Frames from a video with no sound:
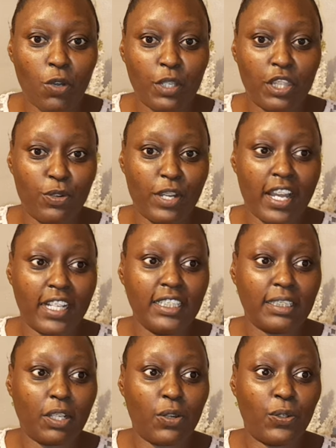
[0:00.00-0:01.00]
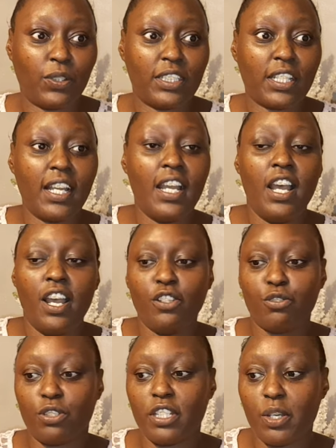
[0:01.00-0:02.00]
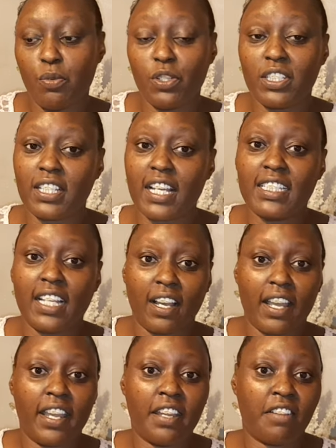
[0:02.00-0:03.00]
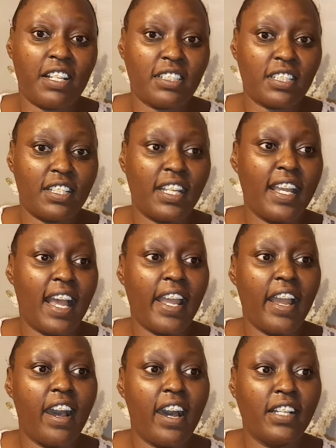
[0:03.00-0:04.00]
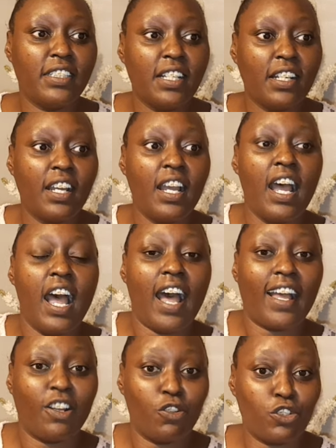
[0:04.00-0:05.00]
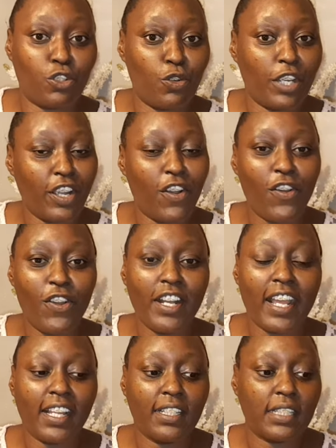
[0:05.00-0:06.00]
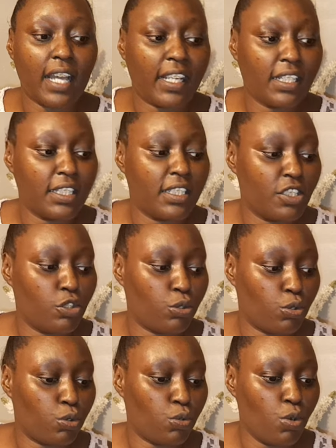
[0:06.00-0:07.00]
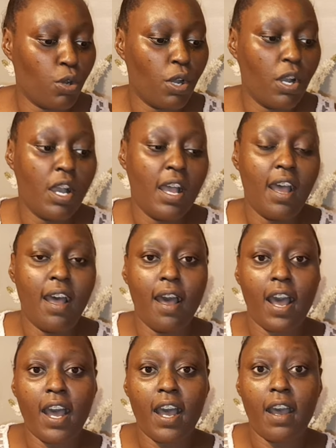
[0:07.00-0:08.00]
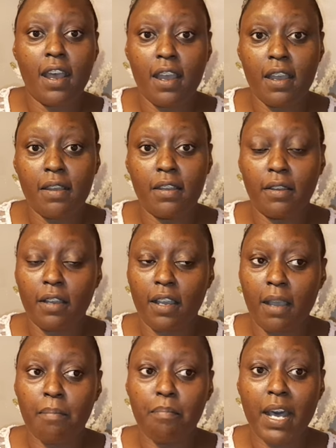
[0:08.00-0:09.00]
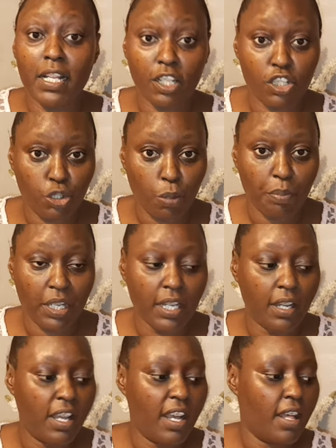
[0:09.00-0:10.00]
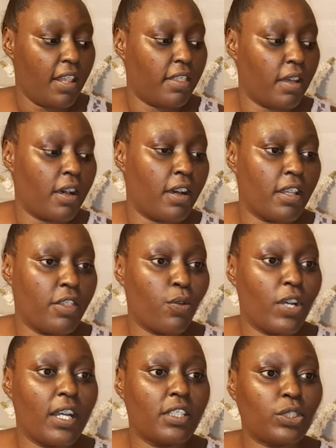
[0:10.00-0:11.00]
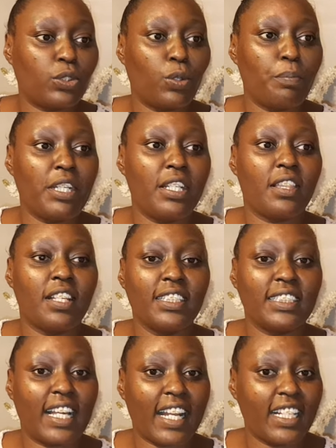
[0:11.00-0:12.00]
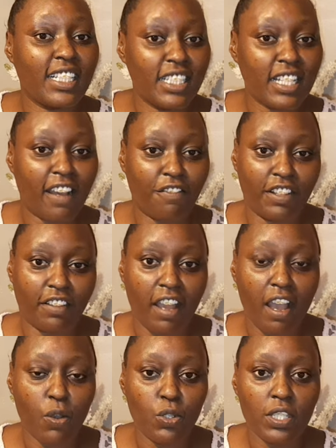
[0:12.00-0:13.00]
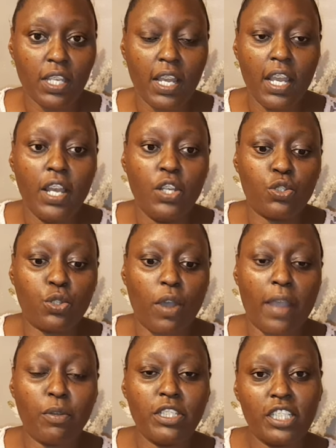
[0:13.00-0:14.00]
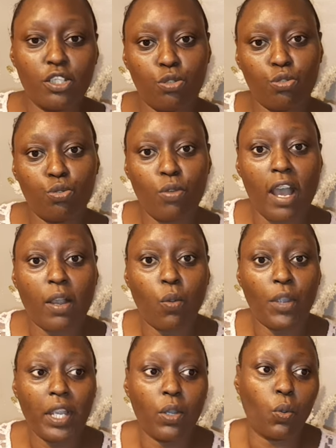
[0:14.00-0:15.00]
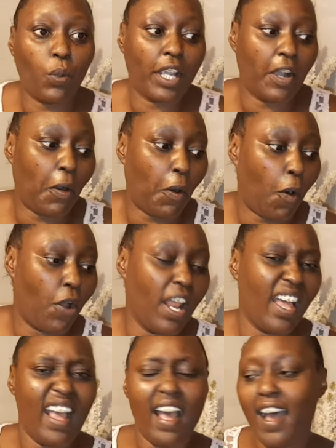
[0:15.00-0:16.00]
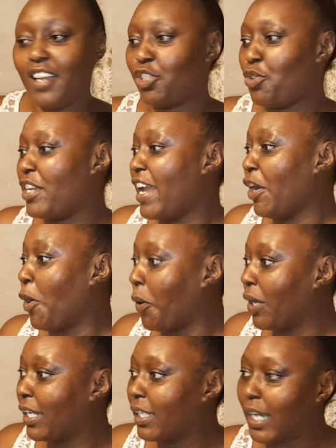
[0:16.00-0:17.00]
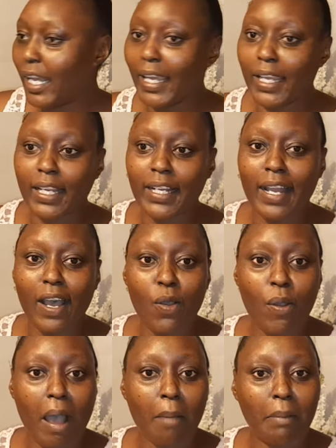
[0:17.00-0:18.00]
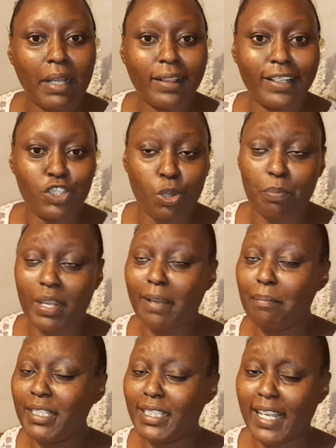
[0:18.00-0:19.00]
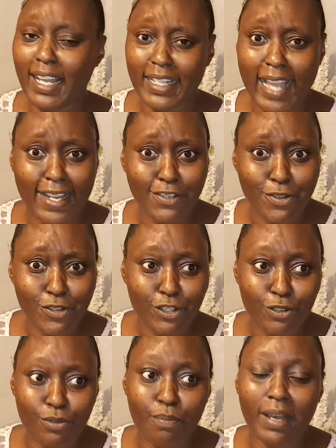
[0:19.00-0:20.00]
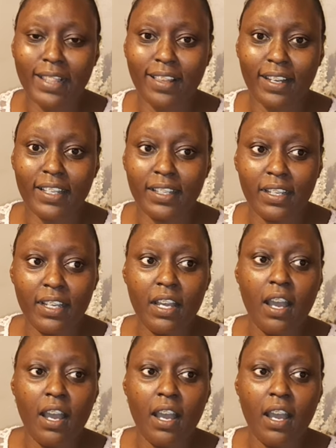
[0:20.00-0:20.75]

with you guys because today was that errands day. I had a lot going on and I needed to do a bulk shopping. There were so many things that I didn't have in the house, so I wanted to do a quick haul. Should I call it like now a monthly shopping? Basically, I don't do monthly